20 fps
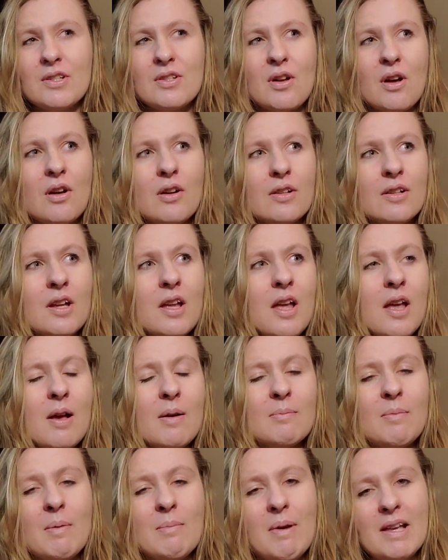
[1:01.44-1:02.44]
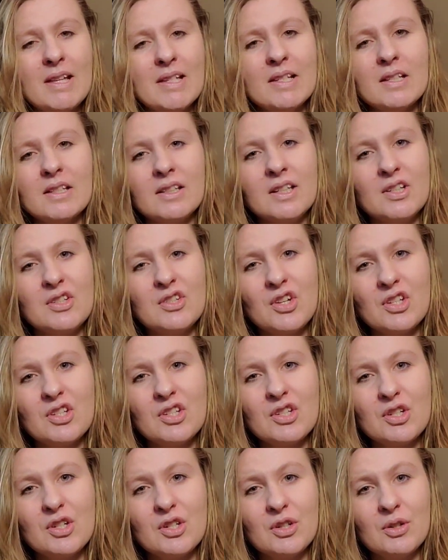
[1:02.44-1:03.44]
it's called, but basically
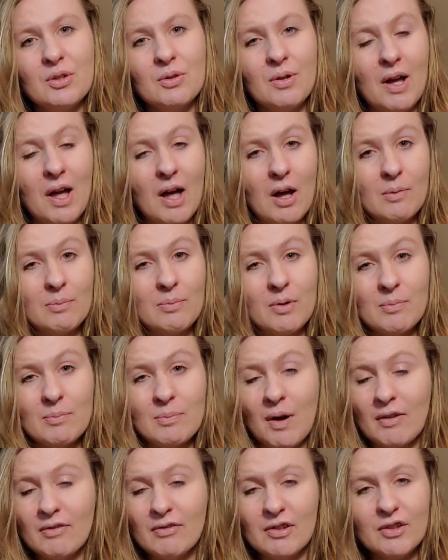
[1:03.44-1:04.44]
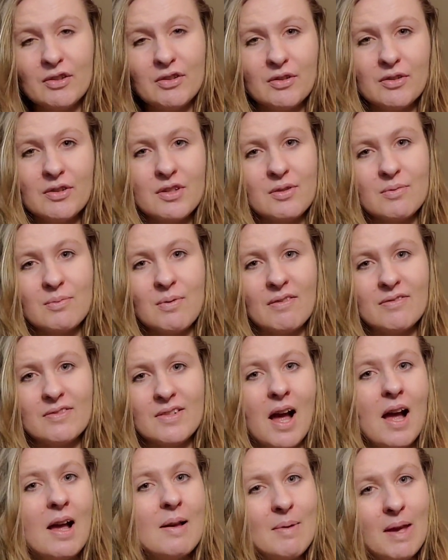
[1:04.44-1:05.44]
just to help you buffer through this rough
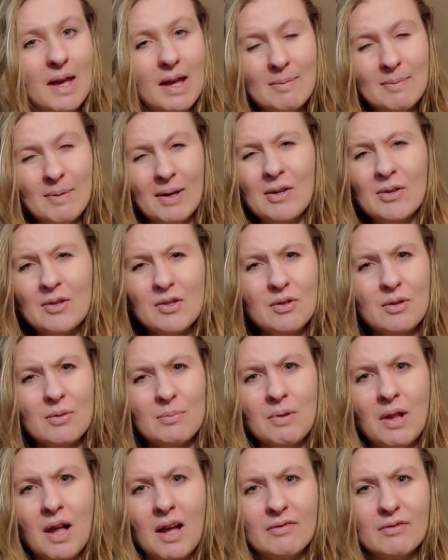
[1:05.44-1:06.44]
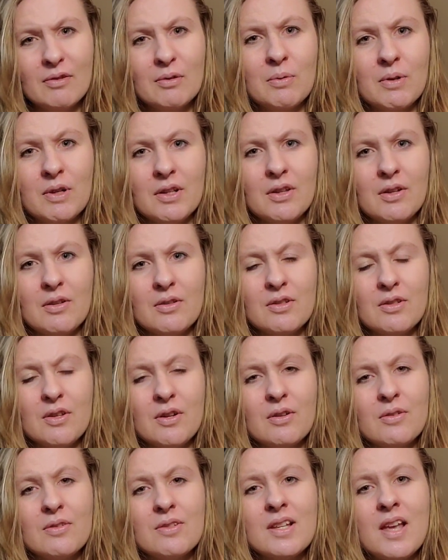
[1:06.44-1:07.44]
time. Am I going to apply for one of those
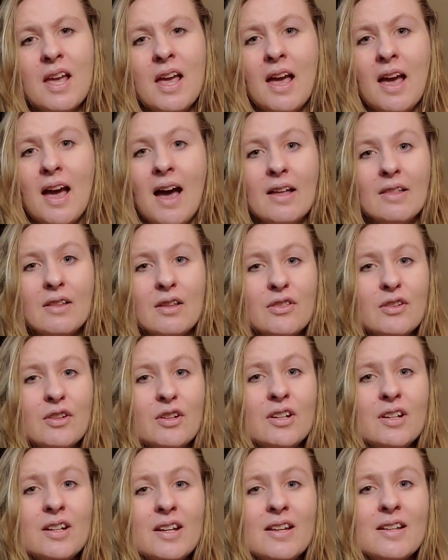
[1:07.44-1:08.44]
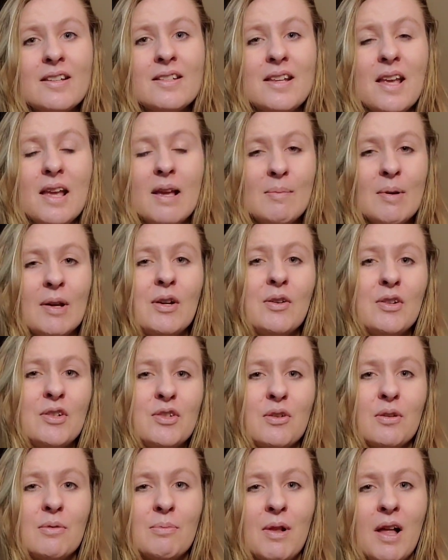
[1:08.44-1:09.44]
loans? And the third is, am I going
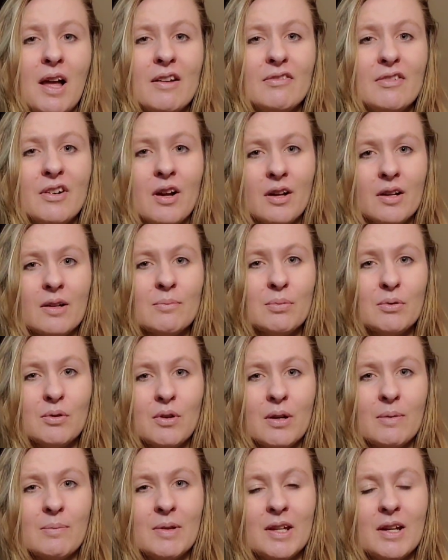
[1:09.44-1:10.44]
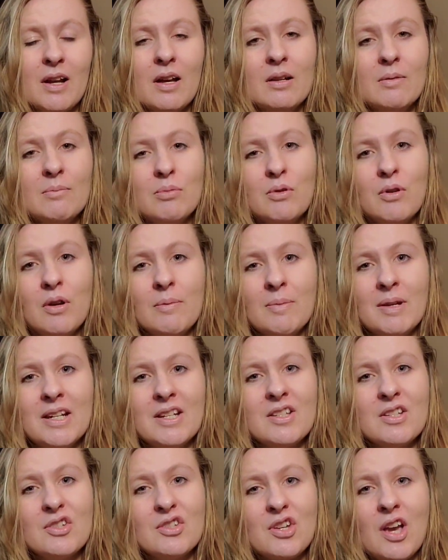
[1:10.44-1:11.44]
to apply for unemployment? Unemployment
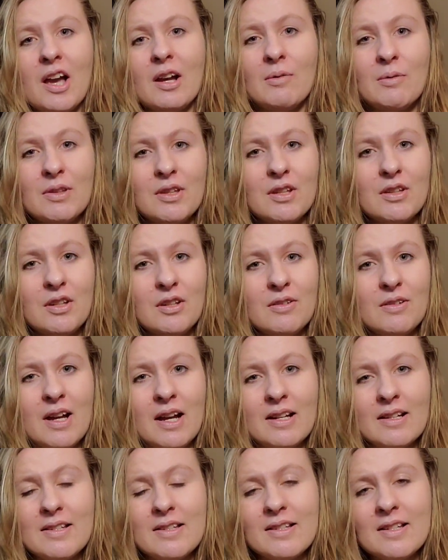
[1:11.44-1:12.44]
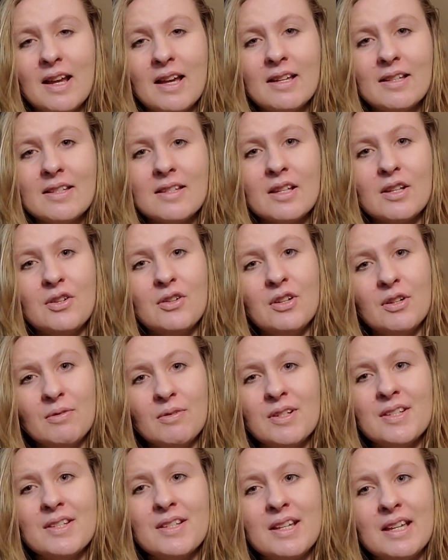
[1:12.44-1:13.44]
is a check within the United States that you can
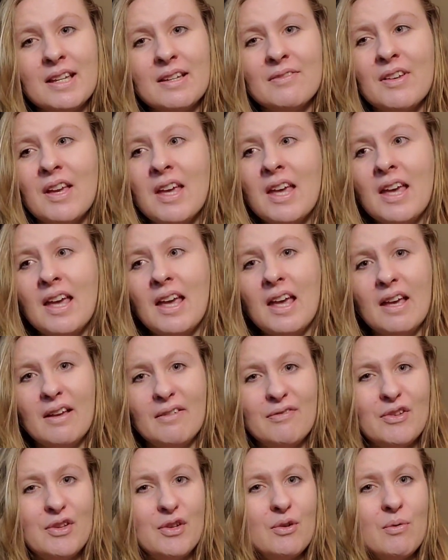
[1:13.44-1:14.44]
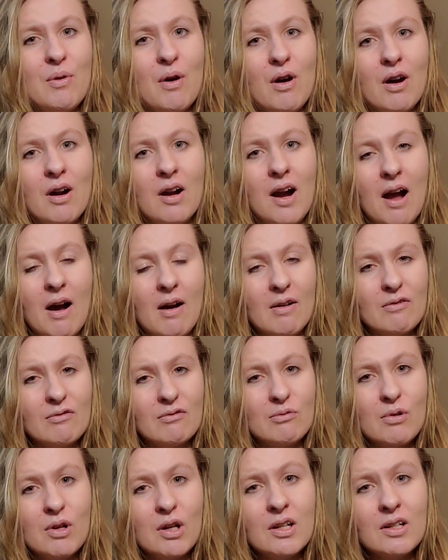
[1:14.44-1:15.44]
receive if you are out
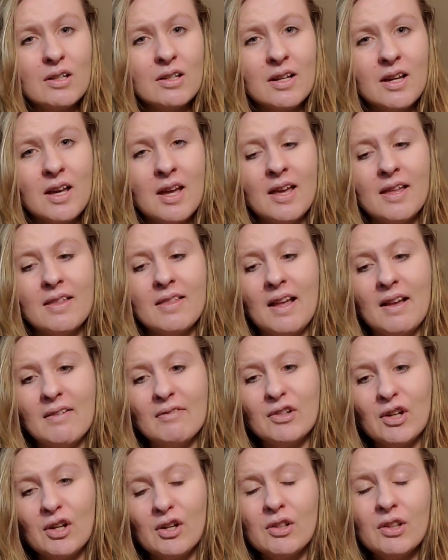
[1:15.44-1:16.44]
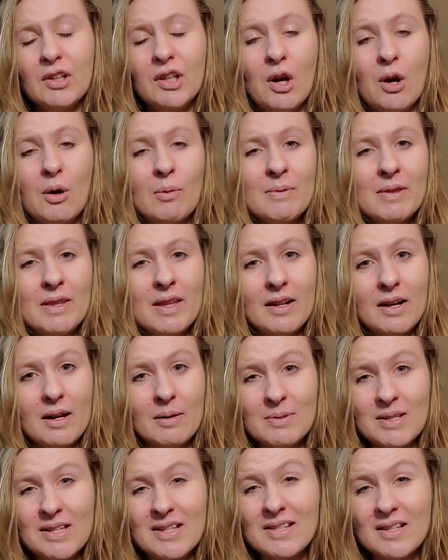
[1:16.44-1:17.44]
of work. They have currently opened that
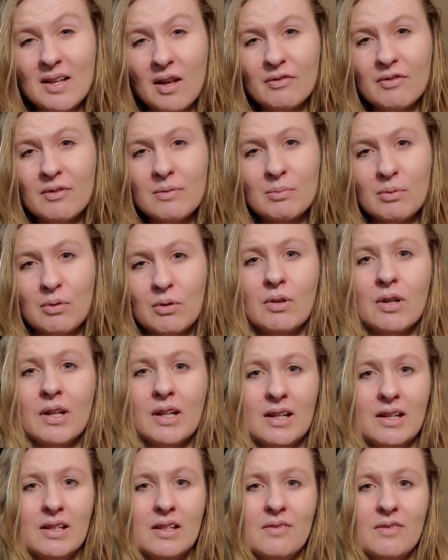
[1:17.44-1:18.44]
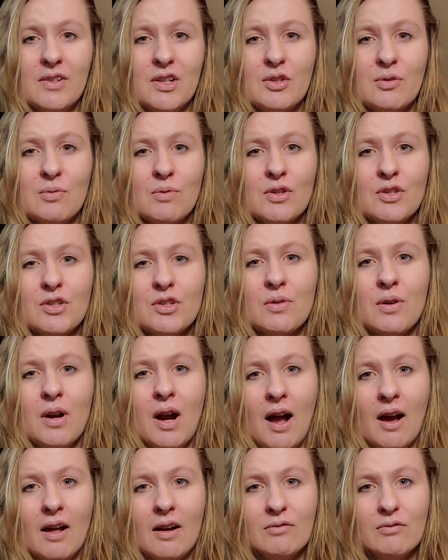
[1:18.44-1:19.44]
up to self-employed individuals who
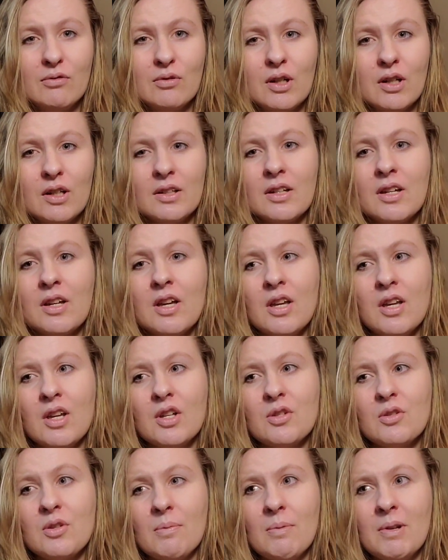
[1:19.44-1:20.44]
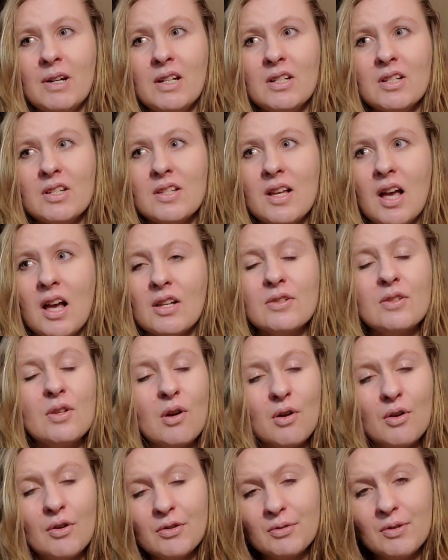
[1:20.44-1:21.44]
are out of work. So I'm going to discuss
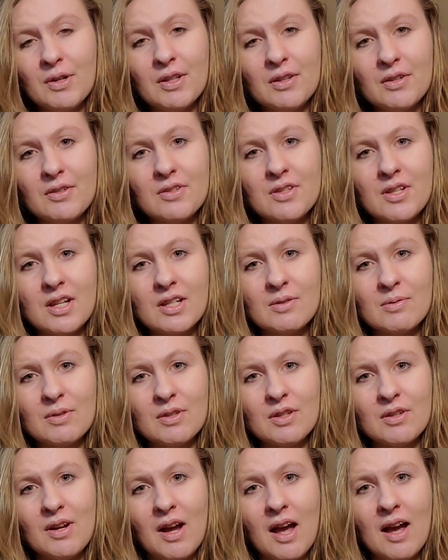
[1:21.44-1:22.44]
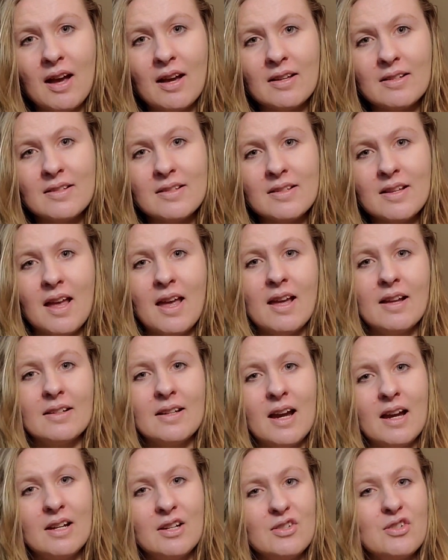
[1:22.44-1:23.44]
all three of those things with you guys
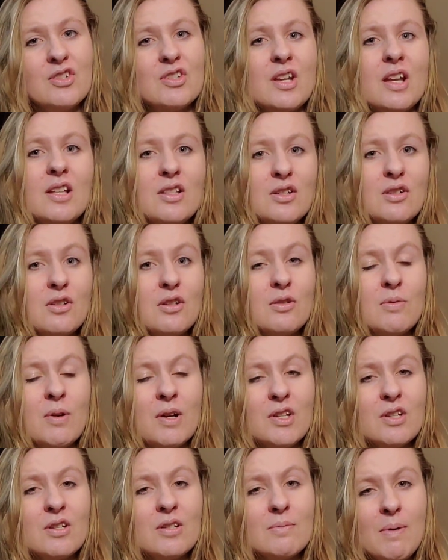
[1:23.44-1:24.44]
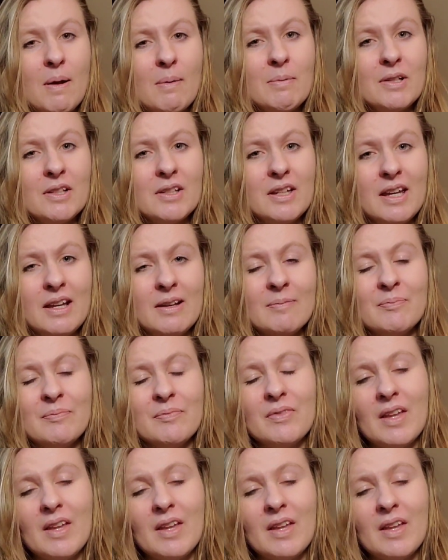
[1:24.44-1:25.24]
and kind of just answer those questions publicly.